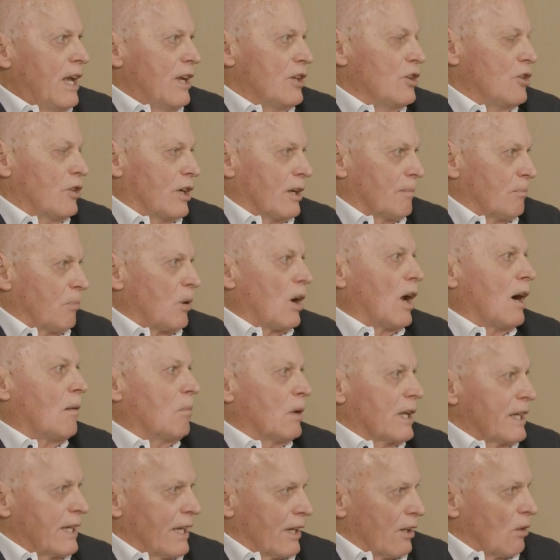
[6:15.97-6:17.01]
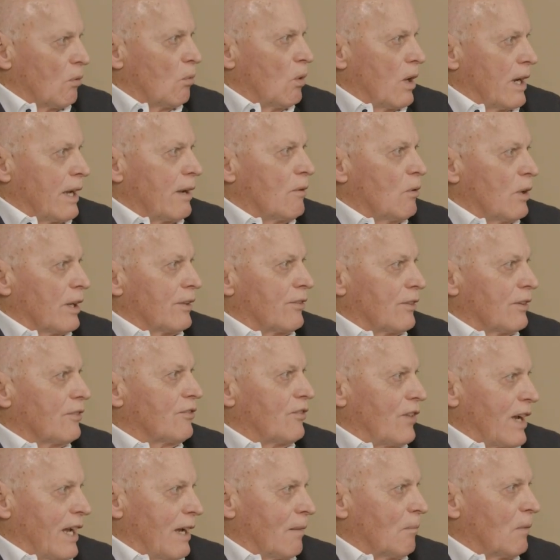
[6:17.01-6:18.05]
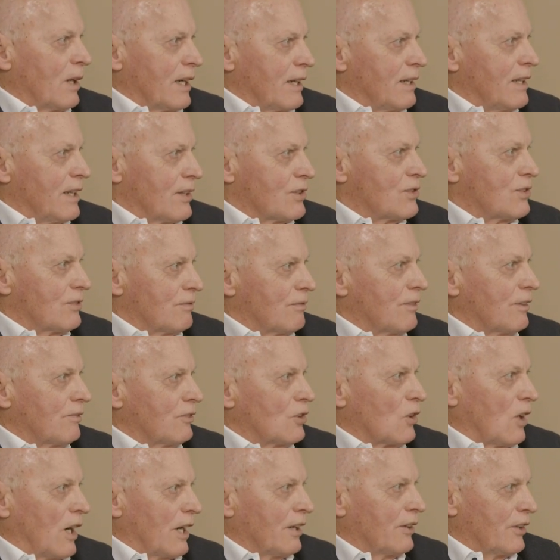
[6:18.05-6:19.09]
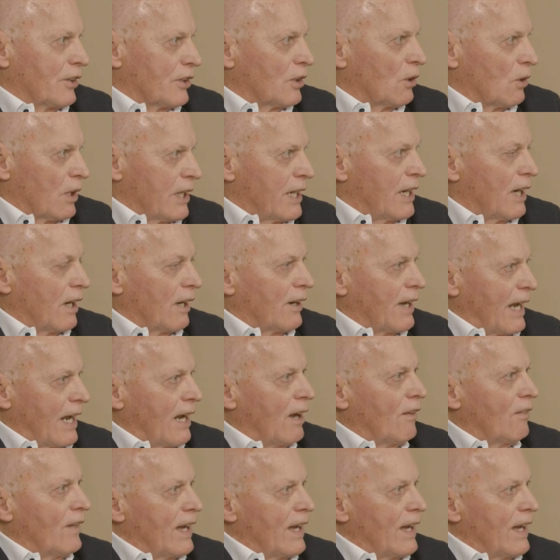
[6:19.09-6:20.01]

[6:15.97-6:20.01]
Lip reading: you can probably get away with the family just trying to agree on how